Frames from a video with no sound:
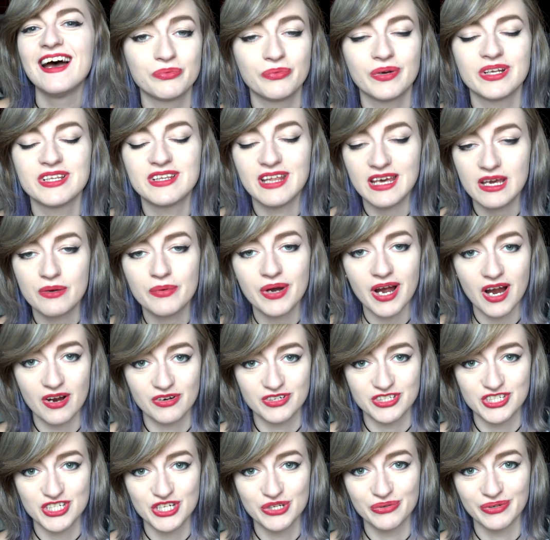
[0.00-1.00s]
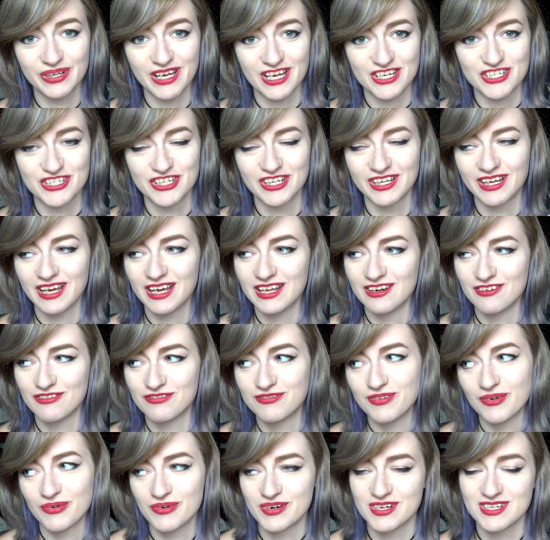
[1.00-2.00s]
When they were out geocaching in a
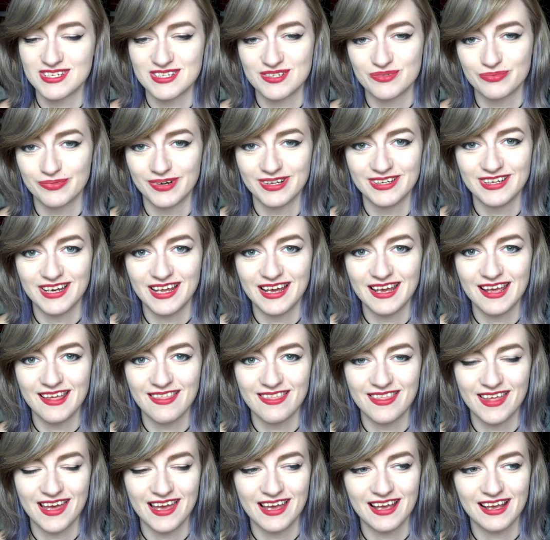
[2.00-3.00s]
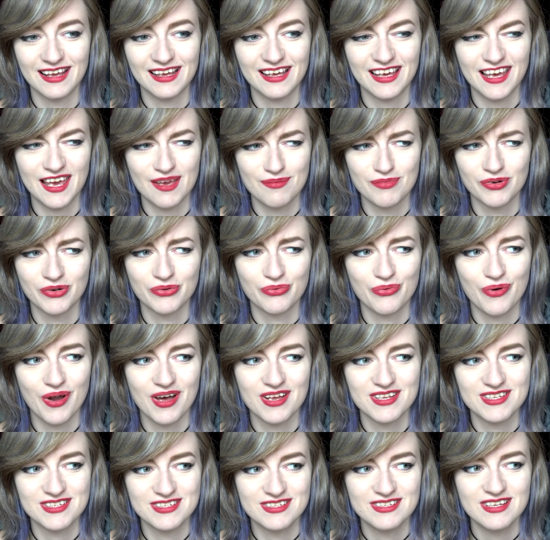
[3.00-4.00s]
forest one day, they came
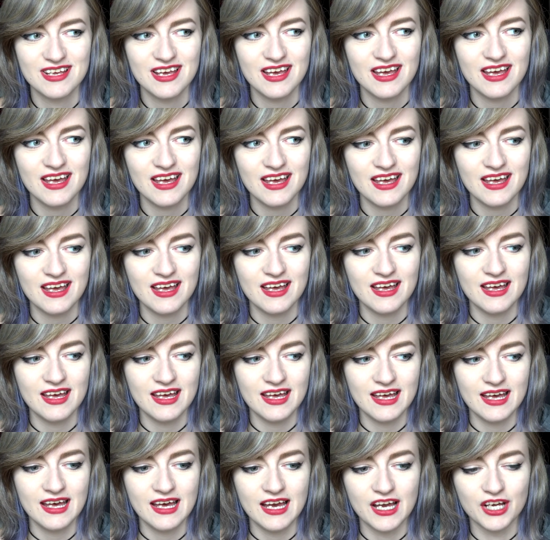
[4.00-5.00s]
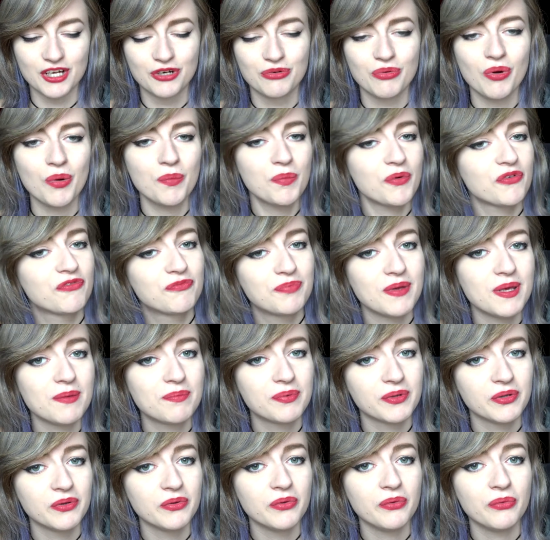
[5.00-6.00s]
across a group of
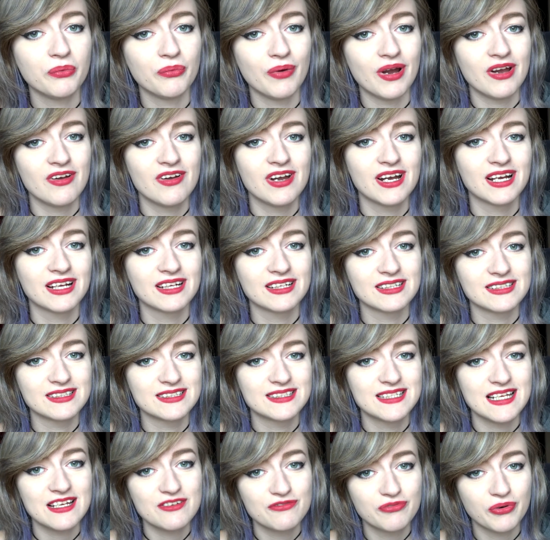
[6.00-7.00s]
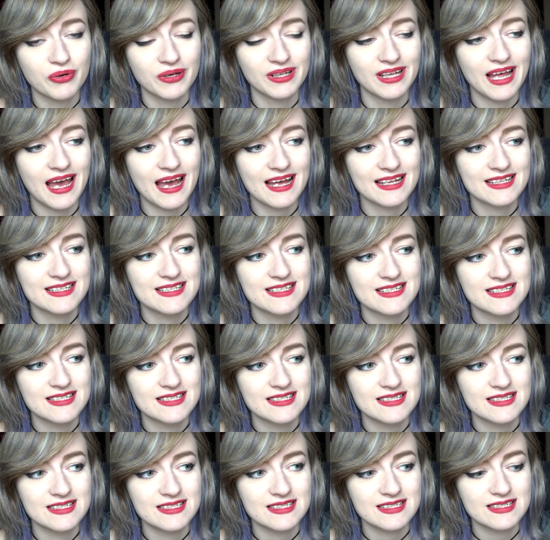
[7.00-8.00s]
people wearing tinfoil
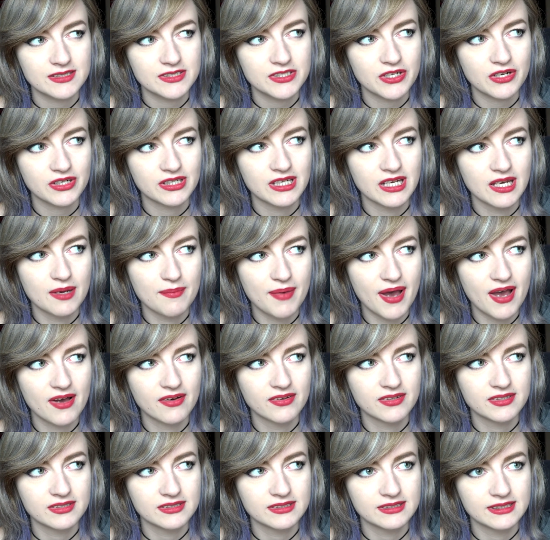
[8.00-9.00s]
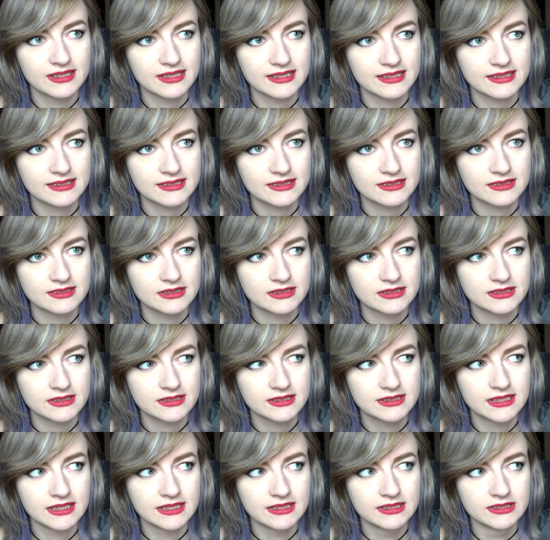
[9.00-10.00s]
hats talking about like
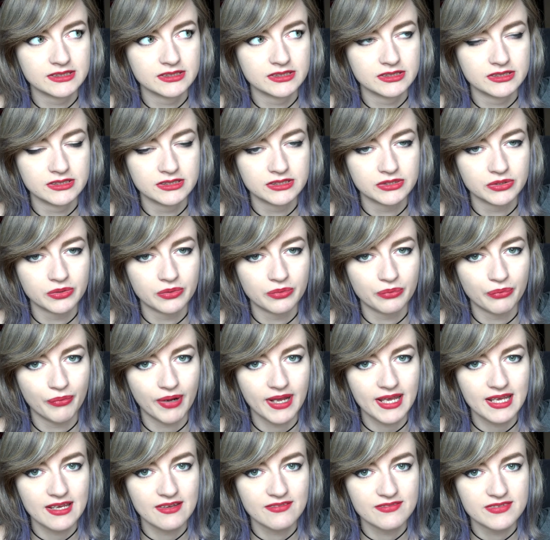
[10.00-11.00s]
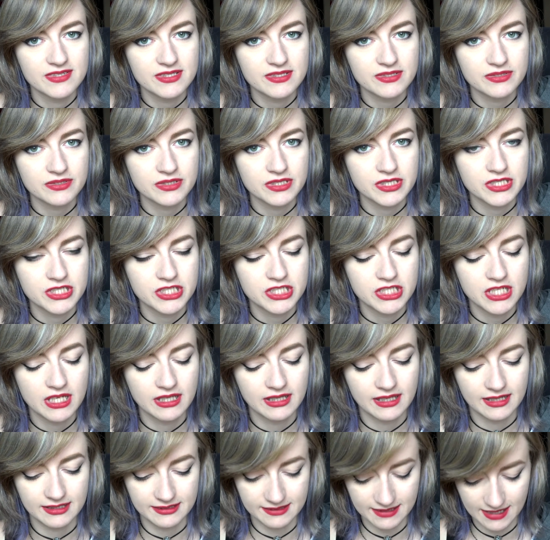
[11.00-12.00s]
signals or waves or
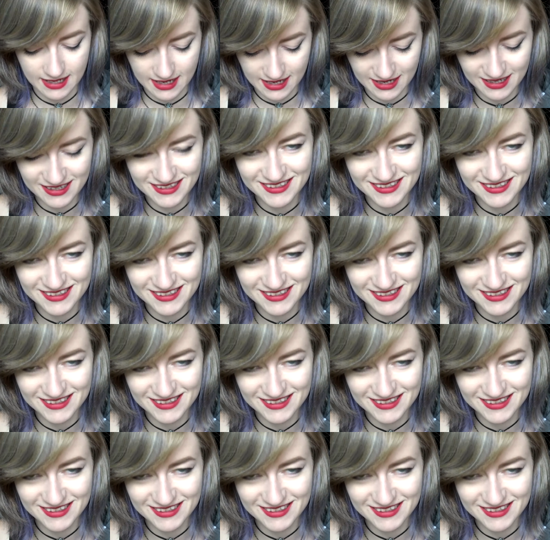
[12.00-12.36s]
shit like that.